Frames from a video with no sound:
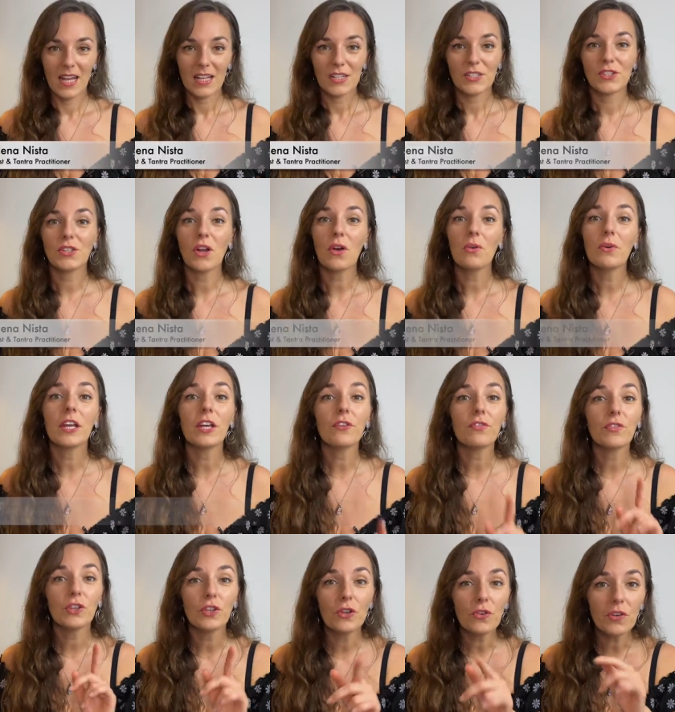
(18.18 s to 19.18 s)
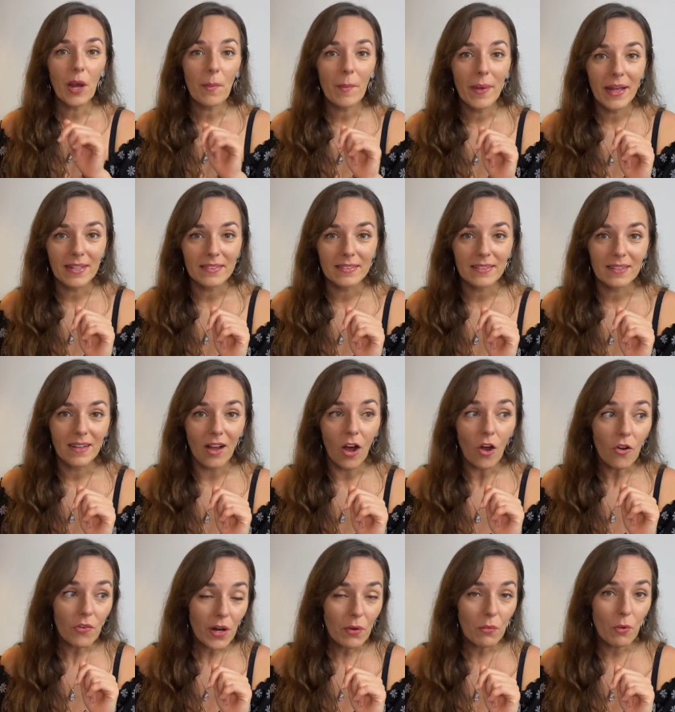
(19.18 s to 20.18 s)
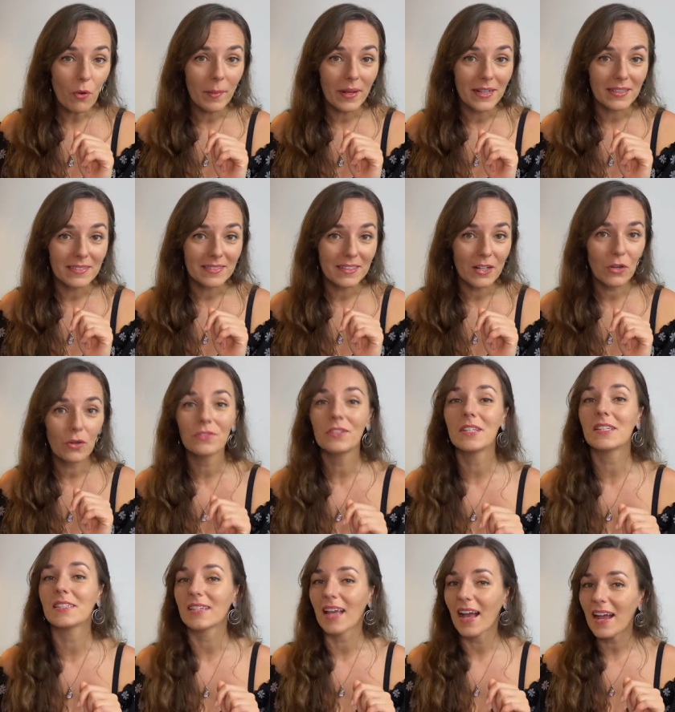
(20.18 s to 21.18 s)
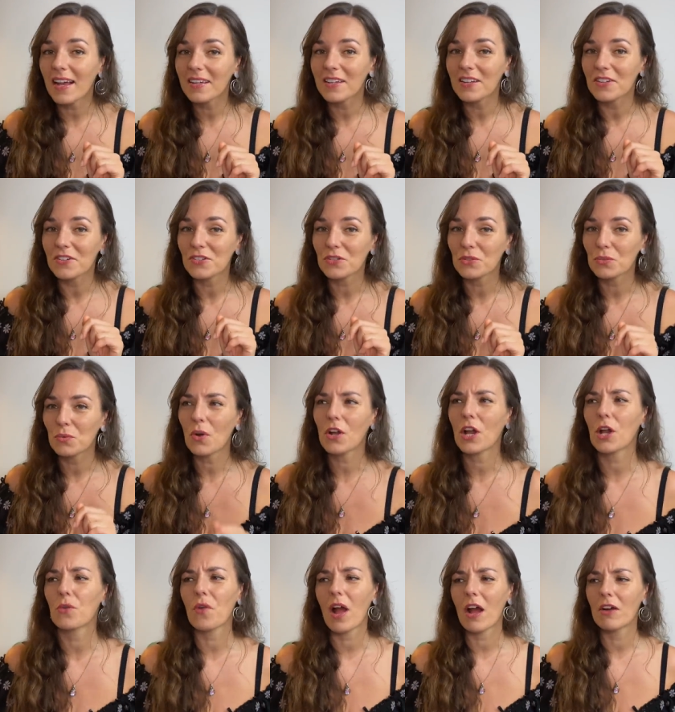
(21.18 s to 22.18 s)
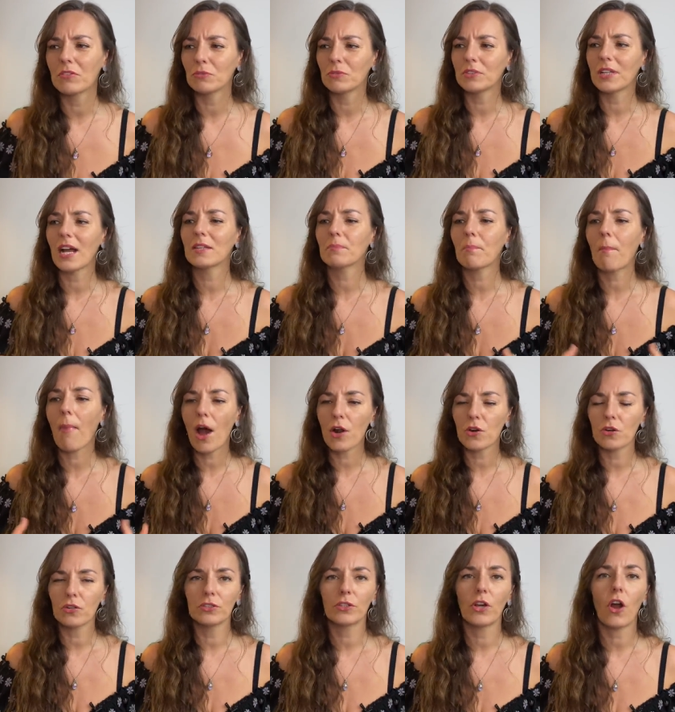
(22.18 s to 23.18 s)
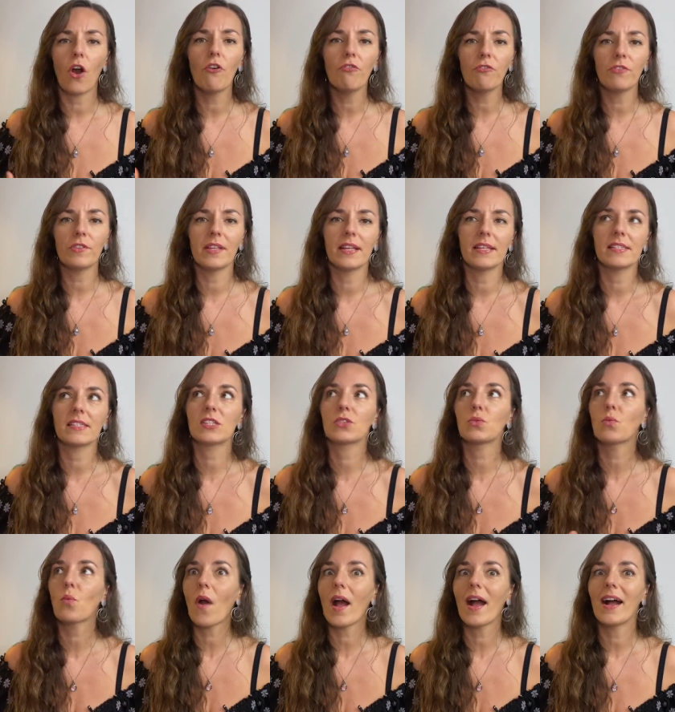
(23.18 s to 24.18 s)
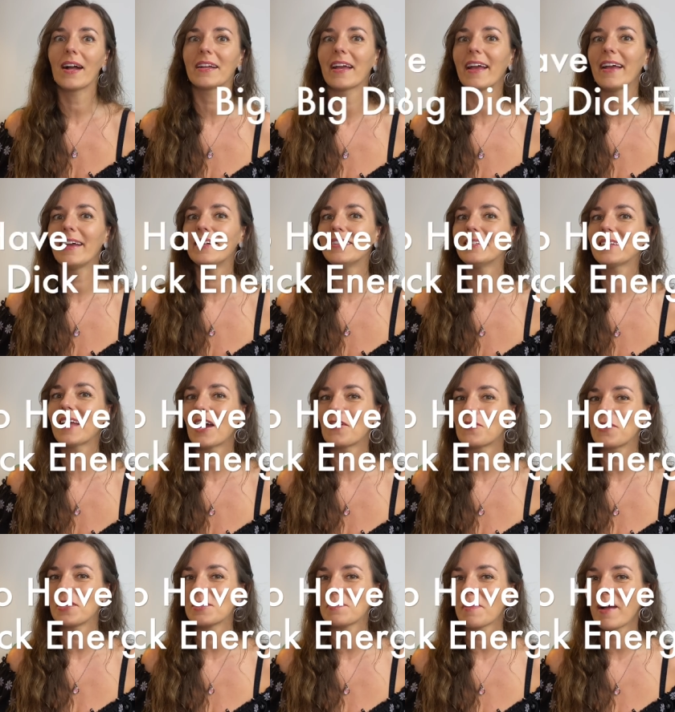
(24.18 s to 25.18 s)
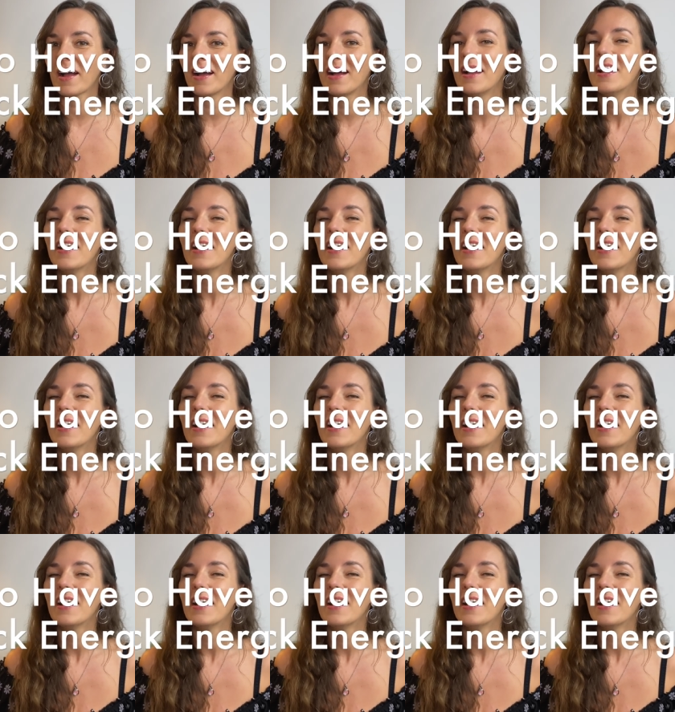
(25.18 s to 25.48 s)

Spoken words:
So if you're a man or a woman who desires to walk around with unparalleled confidence, swag and charisma,